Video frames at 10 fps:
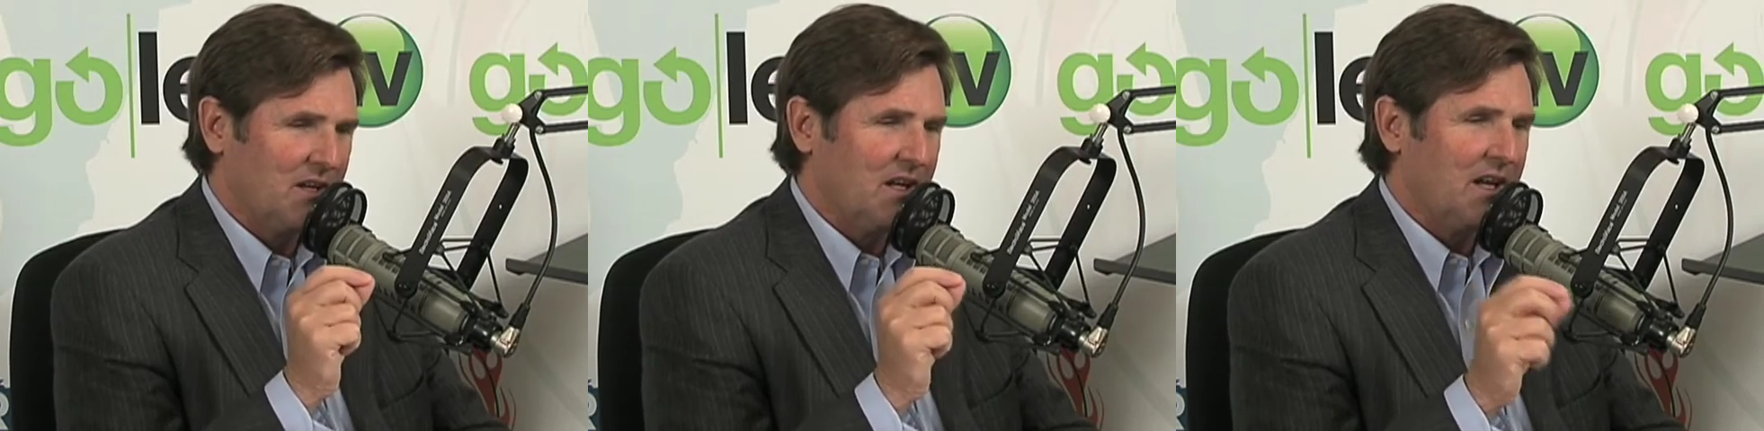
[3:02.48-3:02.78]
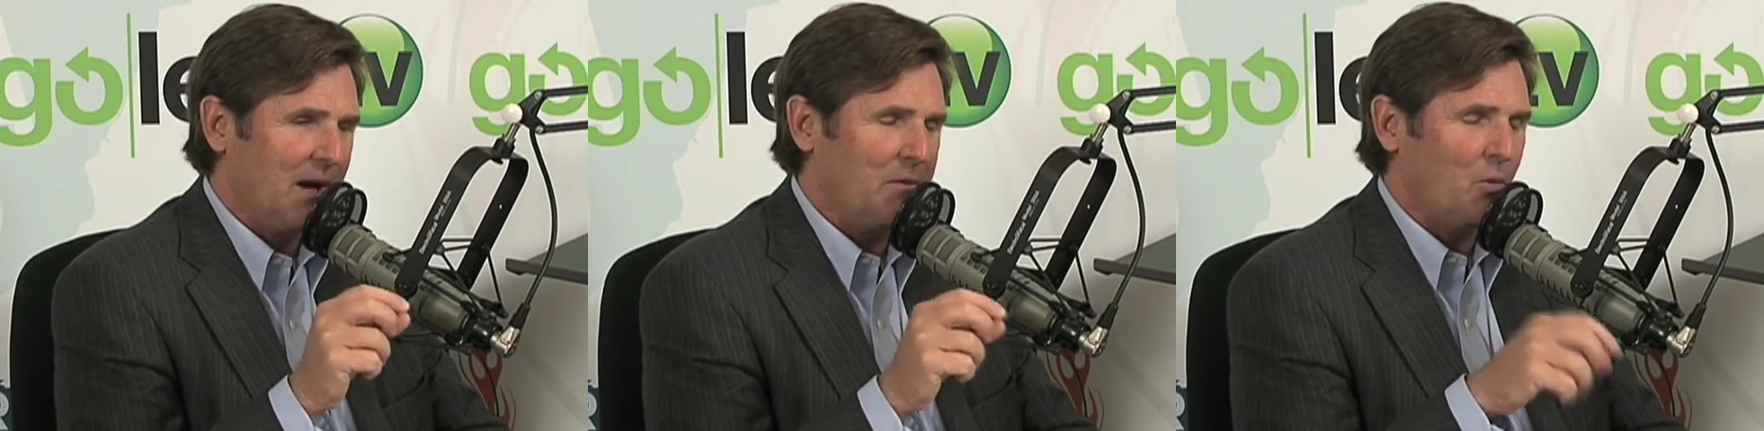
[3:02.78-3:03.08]
Mm-hmm.
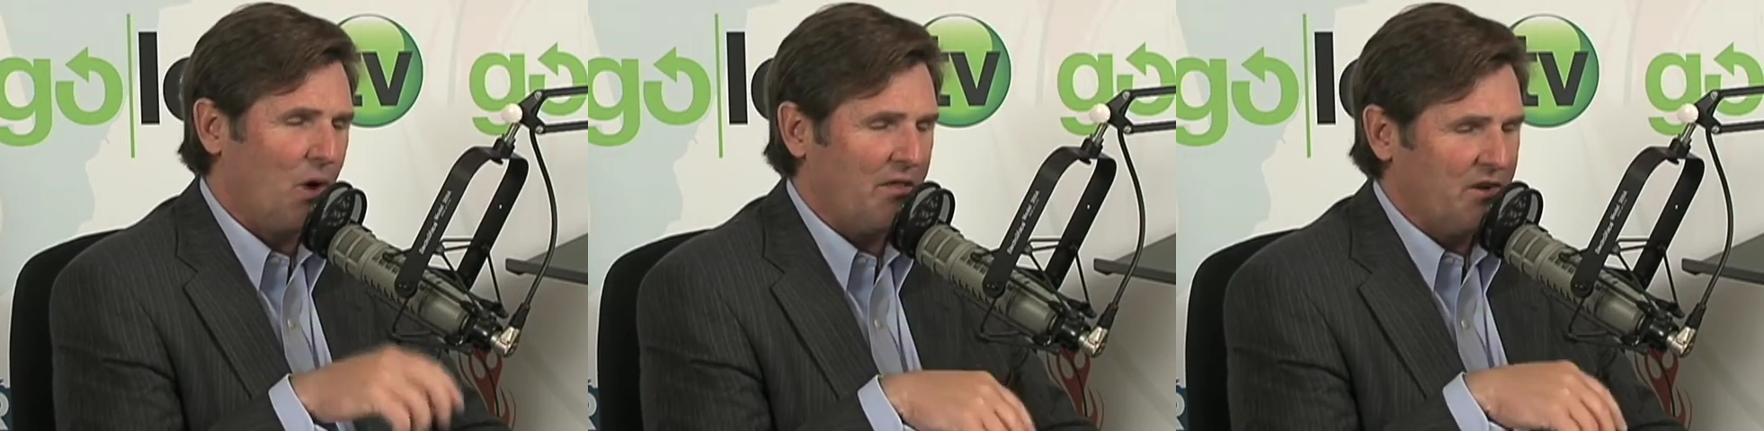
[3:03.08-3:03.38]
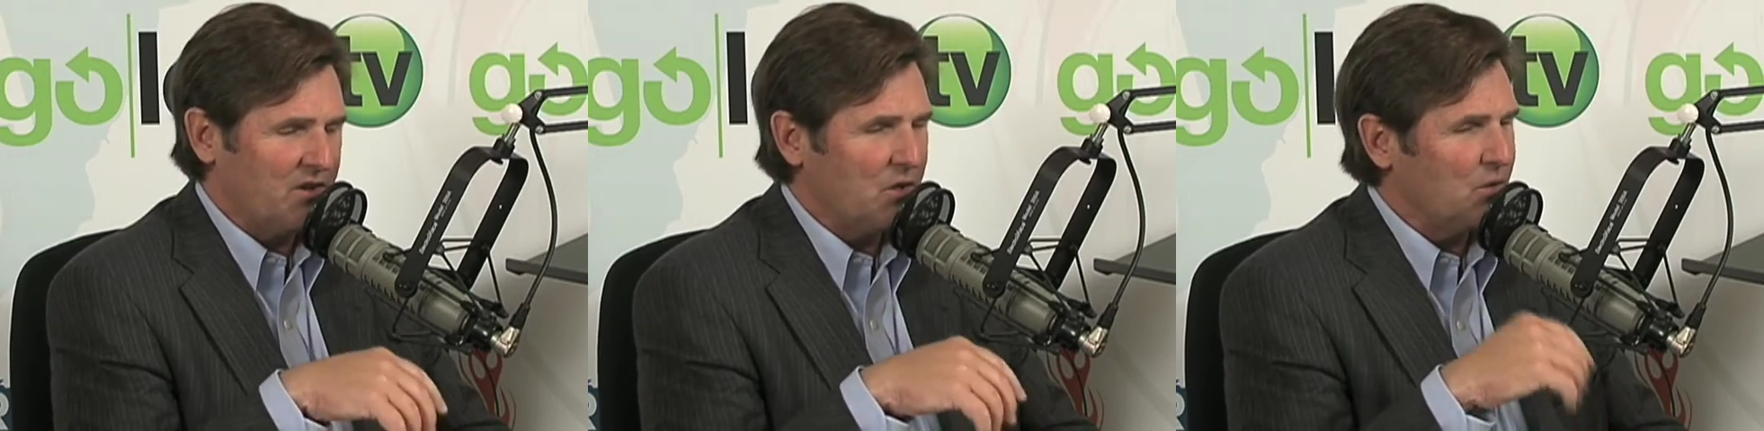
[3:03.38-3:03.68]
I mean, while
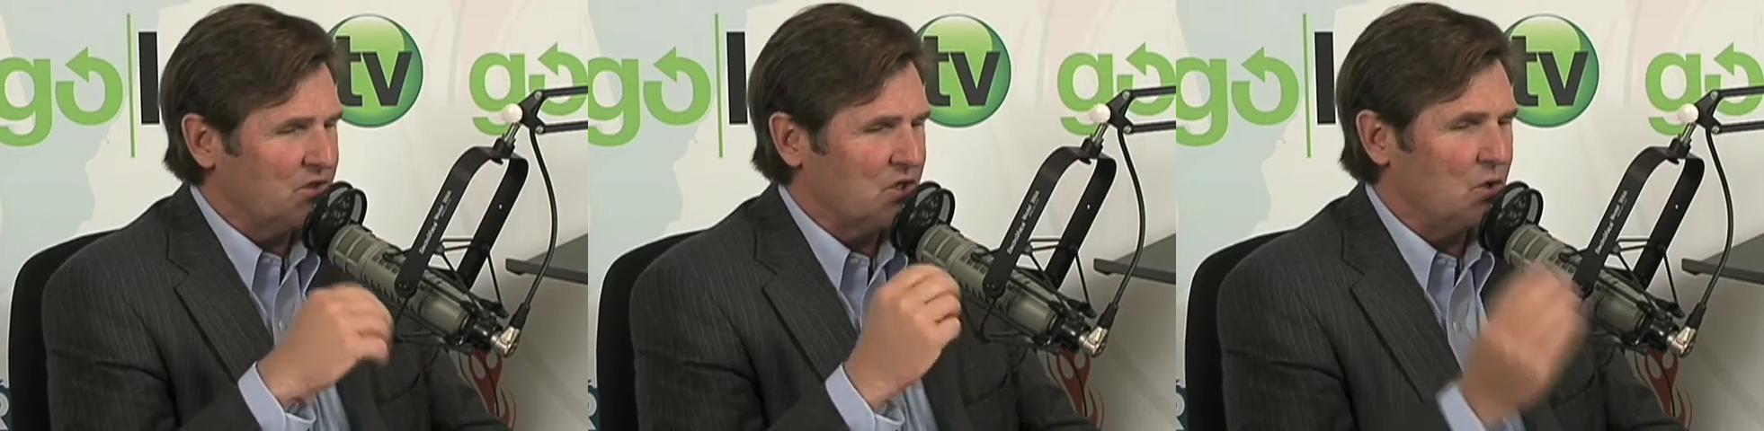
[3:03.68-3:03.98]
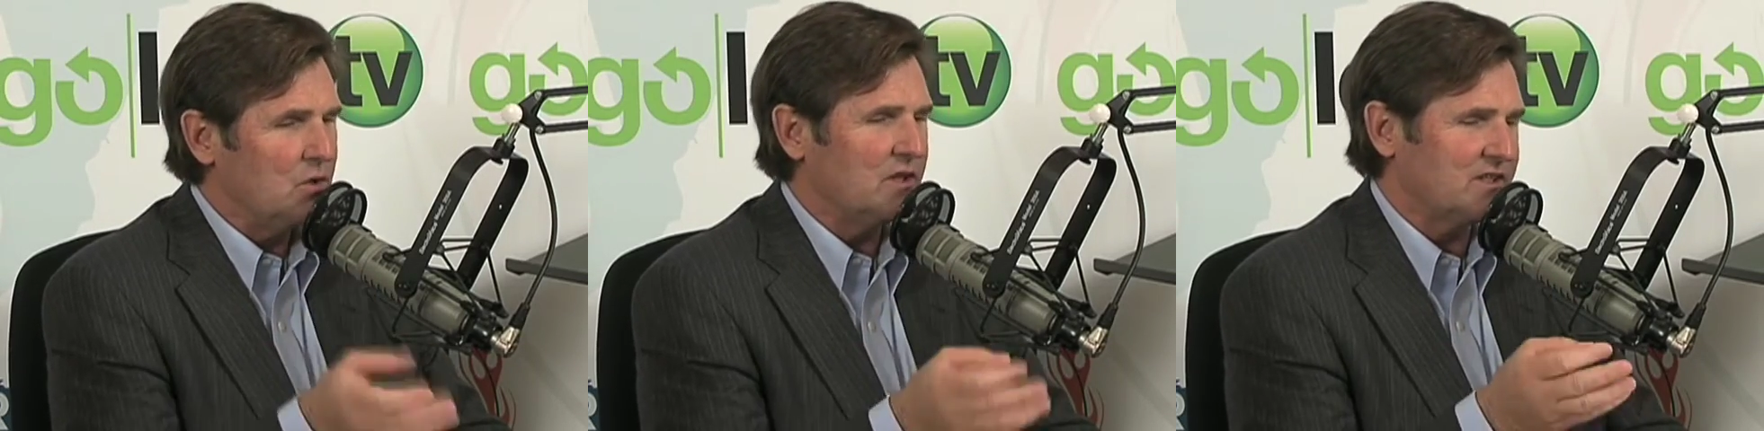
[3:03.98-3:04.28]
they're doing
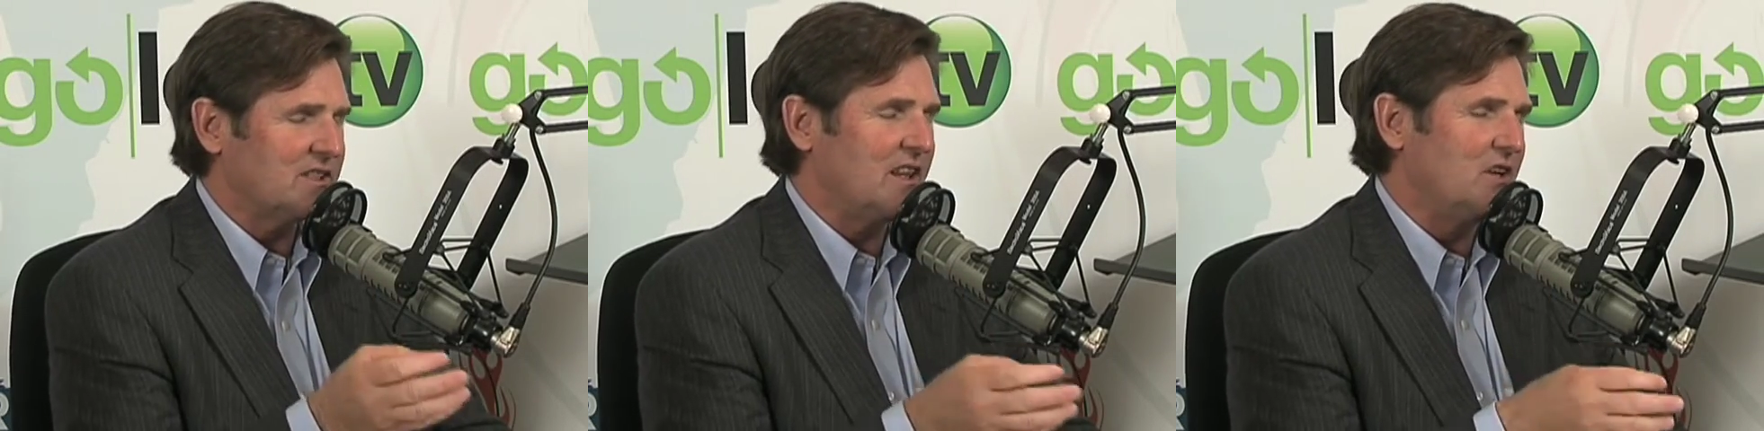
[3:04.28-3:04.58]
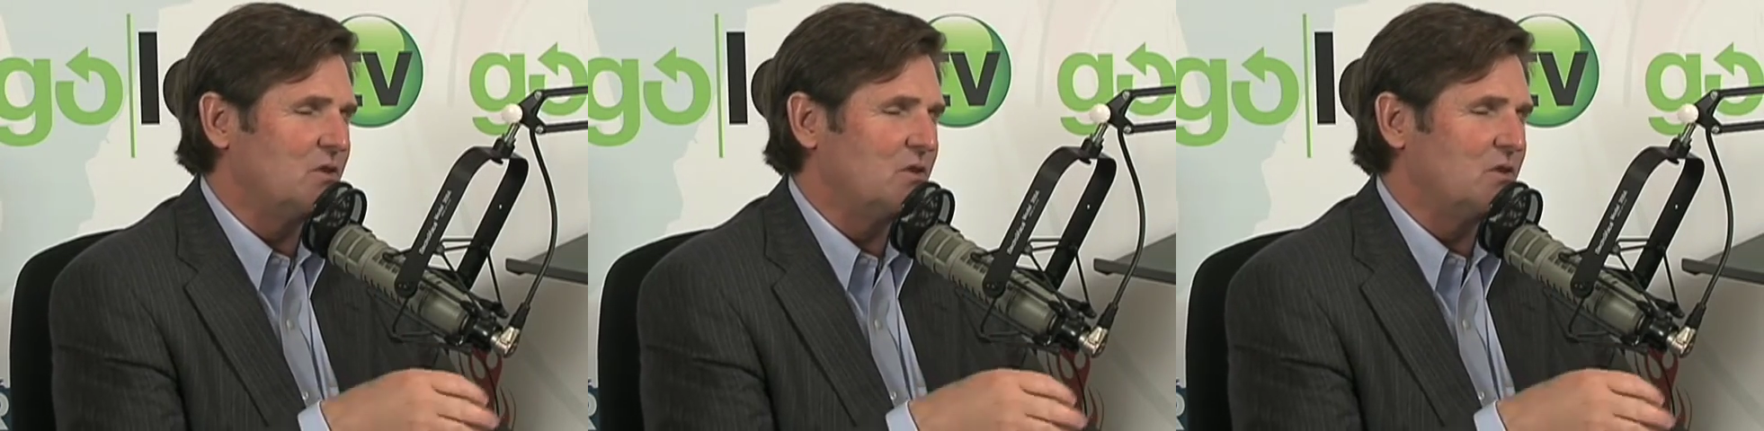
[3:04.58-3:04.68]
let's say they